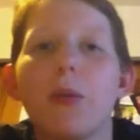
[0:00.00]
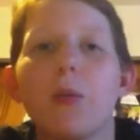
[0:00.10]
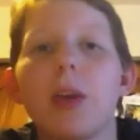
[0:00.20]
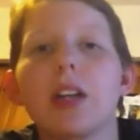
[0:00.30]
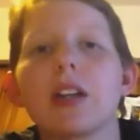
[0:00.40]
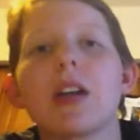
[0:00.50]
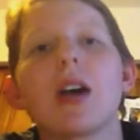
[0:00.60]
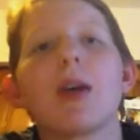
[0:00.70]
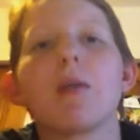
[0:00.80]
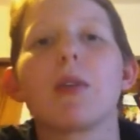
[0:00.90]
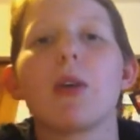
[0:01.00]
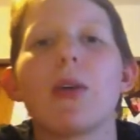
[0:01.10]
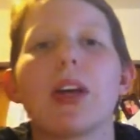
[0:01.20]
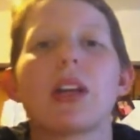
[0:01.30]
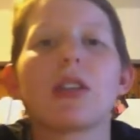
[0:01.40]
we ended up
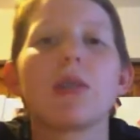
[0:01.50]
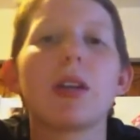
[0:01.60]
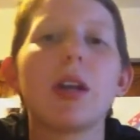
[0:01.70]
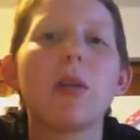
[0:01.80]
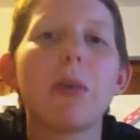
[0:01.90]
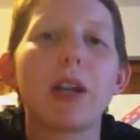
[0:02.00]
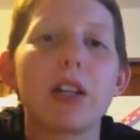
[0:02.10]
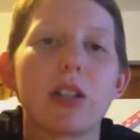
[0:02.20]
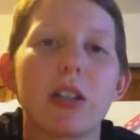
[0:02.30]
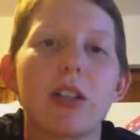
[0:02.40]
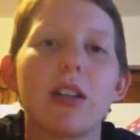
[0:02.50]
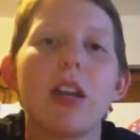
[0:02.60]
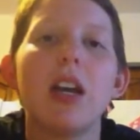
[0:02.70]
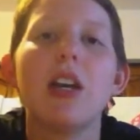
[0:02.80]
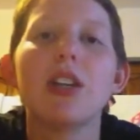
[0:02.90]
going into another patient
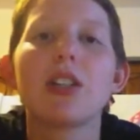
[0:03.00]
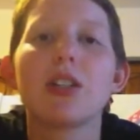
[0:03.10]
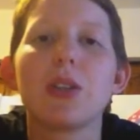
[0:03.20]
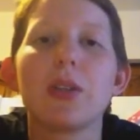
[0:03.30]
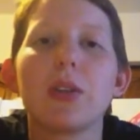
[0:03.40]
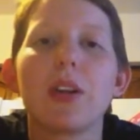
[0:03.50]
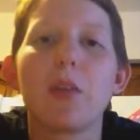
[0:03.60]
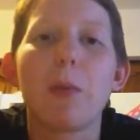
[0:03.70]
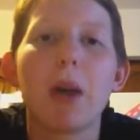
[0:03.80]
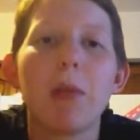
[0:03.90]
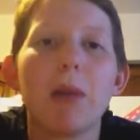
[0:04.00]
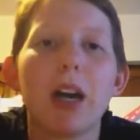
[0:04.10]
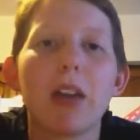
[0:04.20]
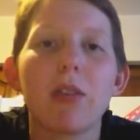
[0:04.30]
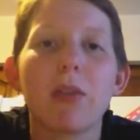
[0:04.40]
to give a bed
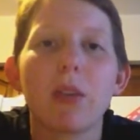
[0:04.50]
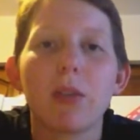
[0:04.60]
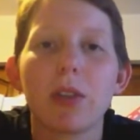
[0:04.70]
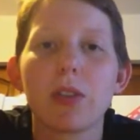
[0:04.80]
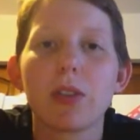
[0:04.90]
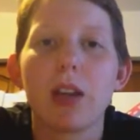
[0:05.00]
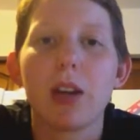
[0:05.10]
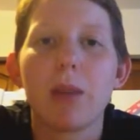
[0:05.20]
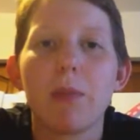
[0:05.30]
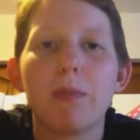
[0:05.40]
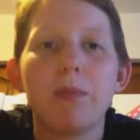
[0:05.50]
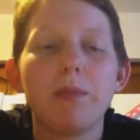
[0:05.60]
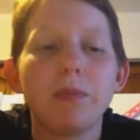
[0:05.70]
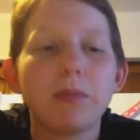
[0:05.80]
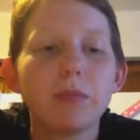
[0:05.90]
bath for the first time,
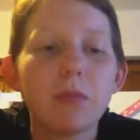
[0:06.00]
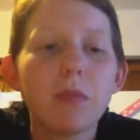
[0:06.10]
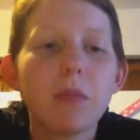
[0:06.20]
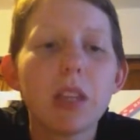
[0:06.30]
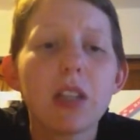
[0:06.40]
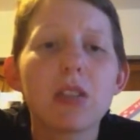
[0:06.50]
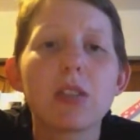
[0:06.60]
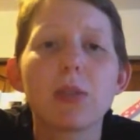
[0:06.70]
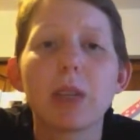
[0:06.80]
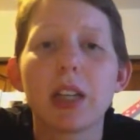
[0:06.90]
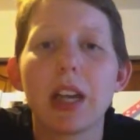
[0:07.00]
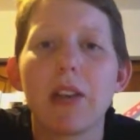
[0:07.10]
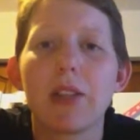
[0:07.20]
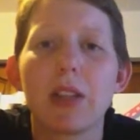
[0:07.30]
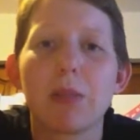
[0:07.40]
just so we can
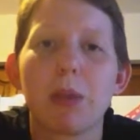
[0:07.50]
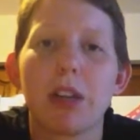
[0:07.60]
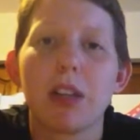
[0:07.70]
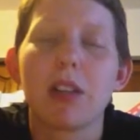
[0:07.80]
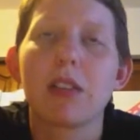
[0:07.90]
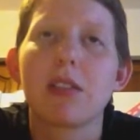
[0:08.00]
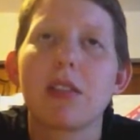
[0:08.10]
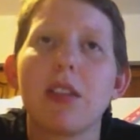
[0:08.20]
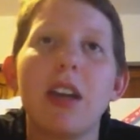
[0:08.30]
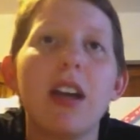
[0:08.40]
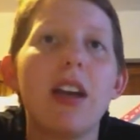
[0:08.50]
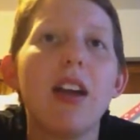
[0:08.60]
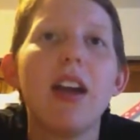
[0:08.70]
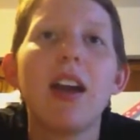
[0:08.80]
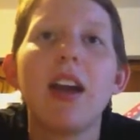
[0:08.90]
have the experience.
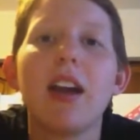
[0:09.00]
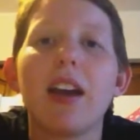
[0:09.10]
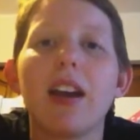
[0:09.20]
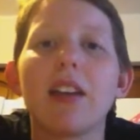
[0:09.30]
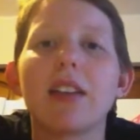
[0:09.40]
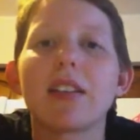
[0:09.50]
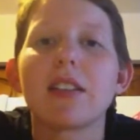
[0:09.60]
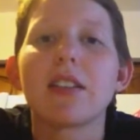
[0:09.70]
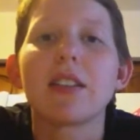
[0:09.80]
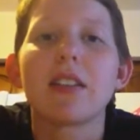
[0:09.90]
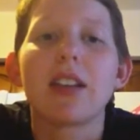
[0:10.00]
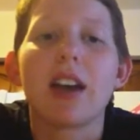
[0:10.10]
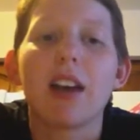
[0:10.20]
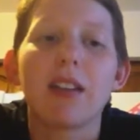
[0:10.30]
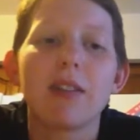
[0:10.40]
And
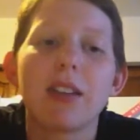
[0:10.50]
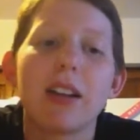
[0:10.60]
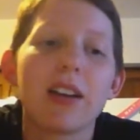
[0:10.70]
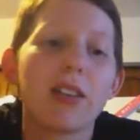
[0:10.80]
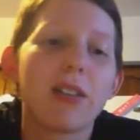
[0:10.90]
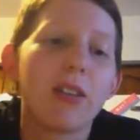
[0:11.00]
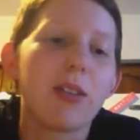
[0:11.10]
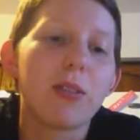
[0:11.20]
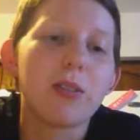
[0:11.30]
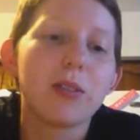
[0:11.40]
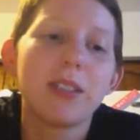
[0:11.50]
yeah, I don't know.